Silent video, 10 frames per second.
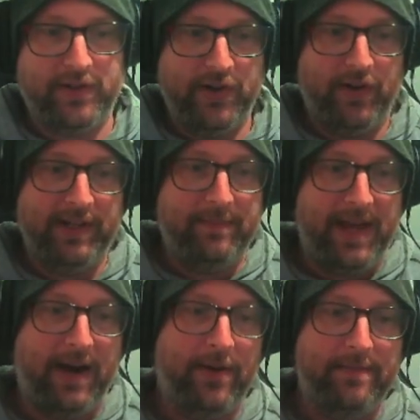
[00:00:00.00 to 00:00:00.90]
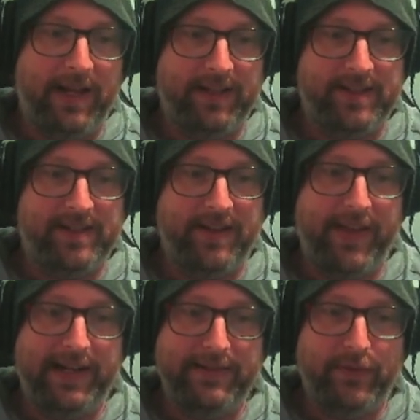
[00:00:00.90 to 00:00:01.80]
to not let power imbalances at
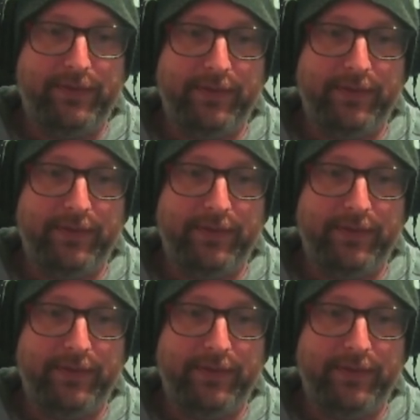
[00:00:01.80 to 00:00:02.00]
that level